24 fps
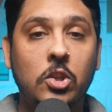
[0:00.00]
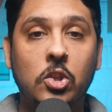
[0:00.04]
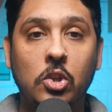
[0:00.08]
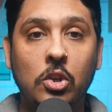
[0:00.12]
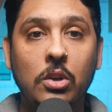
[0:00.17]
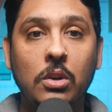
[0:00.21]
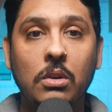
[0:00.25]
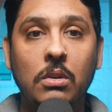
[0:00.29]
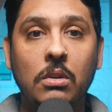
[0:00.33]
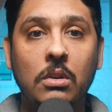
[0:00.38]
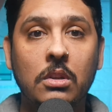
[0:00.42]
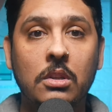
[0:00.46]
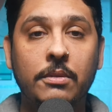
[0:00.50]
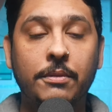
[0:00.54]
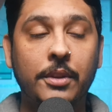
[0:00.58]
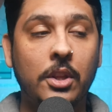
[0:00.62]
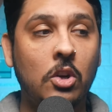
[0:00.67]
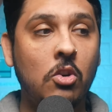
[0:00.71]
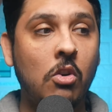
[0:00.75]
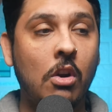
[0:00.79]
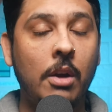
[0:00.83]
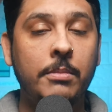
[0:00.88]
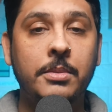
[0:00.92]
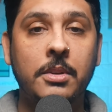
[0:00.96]
Jews for the
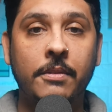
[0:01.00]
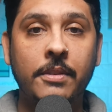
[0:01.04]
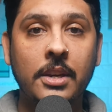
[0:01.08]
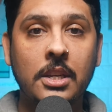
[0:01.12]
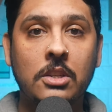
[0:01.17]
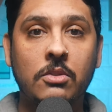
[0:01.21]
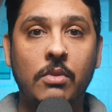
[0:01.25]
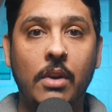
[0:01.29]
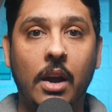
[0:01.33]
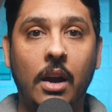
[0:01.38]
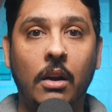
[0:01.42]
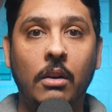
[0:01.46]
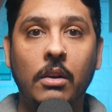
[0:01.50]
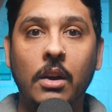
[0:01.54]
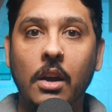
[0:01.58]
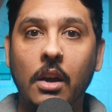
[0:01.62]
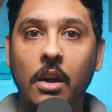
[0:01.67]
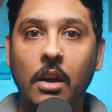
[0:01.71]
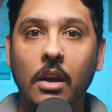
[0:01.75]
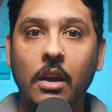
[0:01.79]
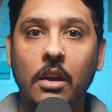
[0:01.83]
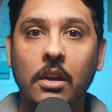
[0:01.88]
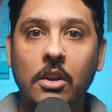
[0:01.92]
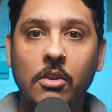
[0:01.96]
crimes of Israel,
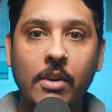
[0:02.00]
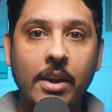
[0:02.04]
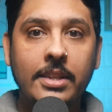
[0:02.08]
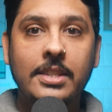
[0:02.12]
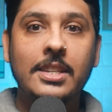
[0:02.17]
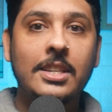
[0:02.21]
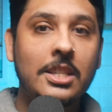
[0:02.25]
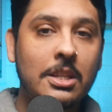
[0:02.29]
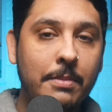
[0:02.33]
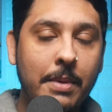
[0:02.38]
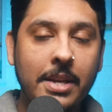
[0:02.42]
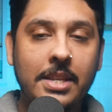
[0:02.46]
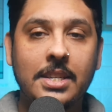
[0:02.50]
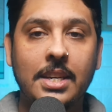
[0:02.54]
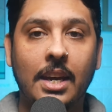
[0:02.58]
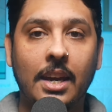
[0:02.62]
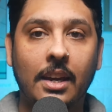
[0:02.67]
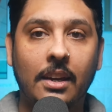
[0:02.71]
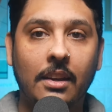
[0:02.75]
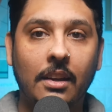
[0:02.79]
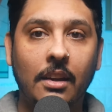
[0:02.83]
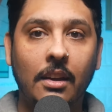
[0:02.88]
you're anti-Semitic.